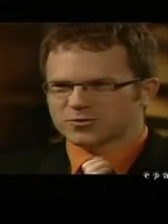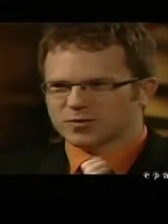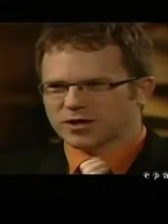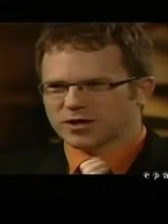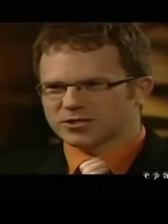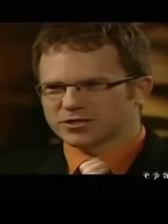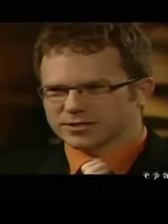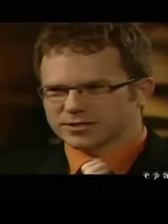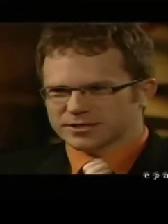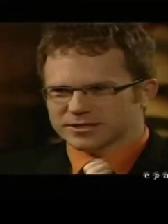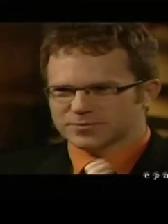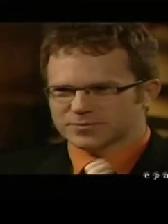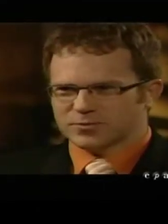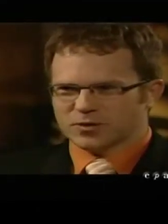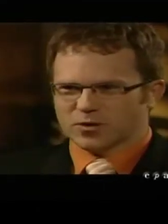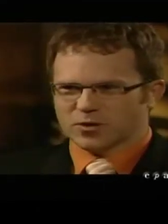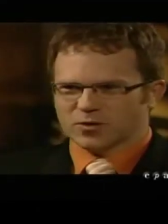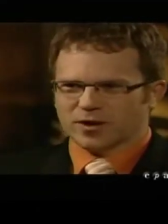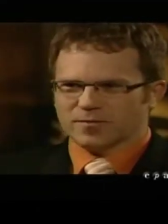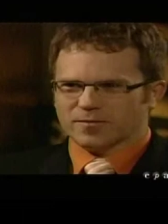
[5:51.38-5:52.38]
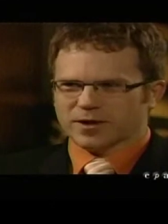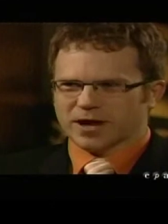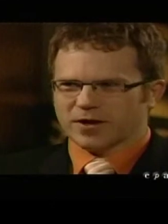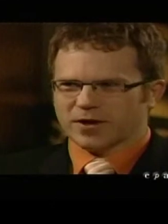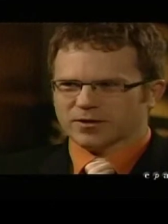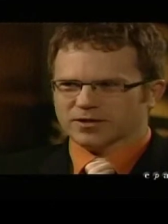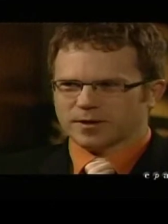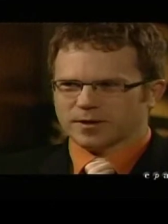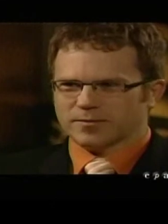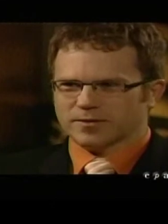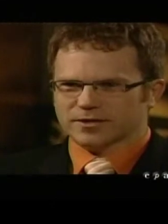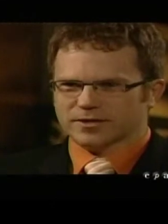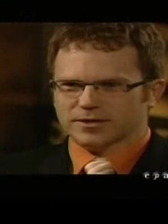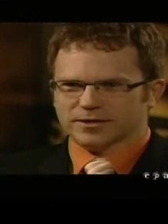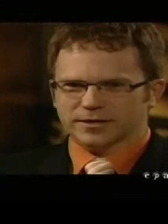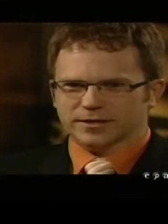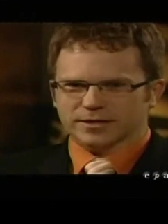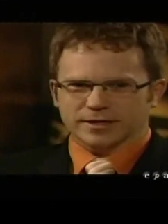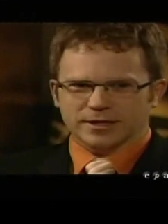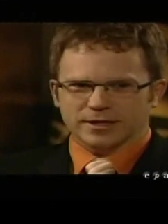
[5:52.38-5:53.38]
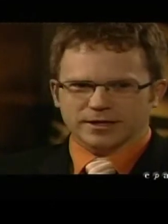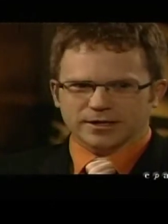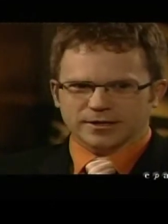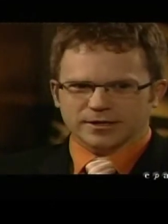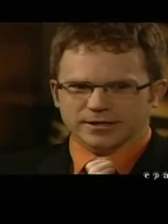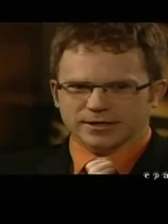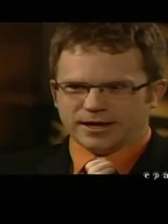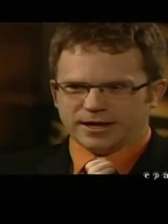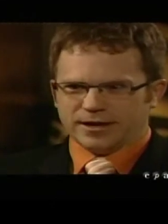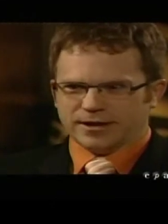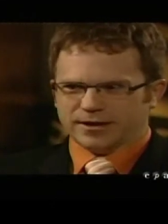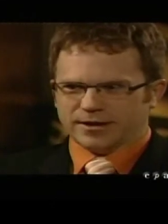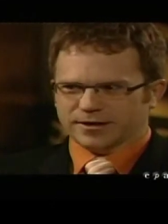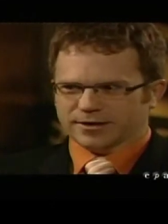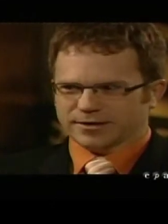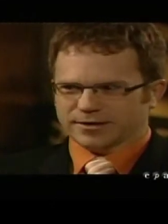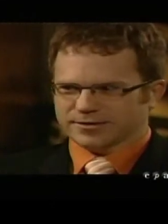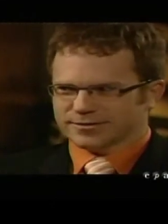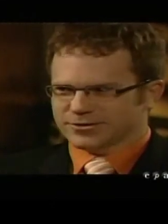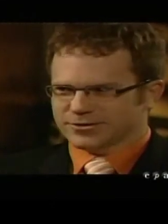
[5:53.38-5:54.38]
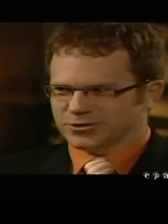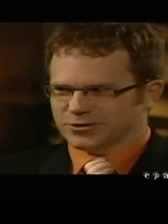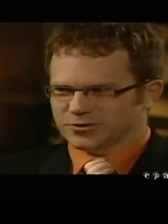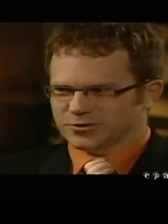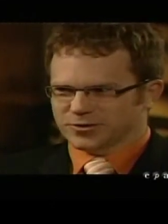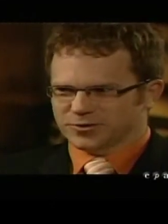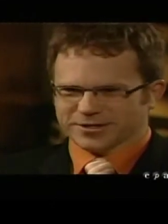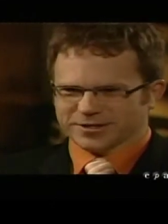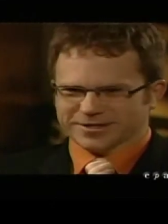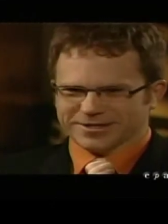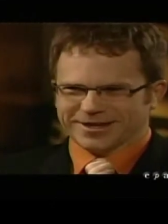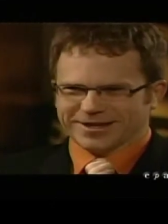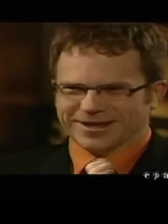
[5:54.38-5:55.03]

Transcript: watching this program now, he's probably thinking, yeah, sure he was.